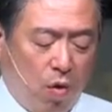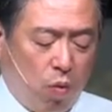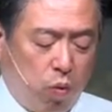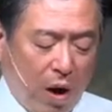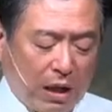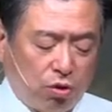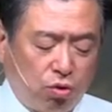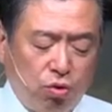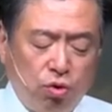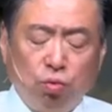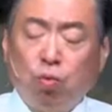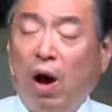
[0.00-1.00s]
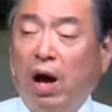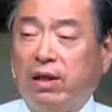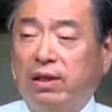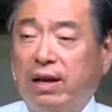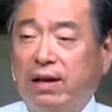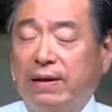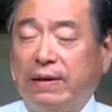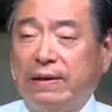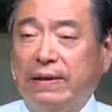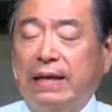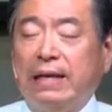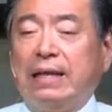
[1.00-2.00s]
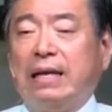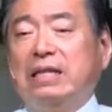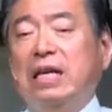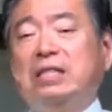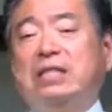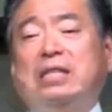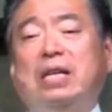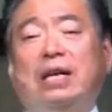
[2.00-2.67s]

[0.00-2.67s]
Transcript: What do you want? Now, this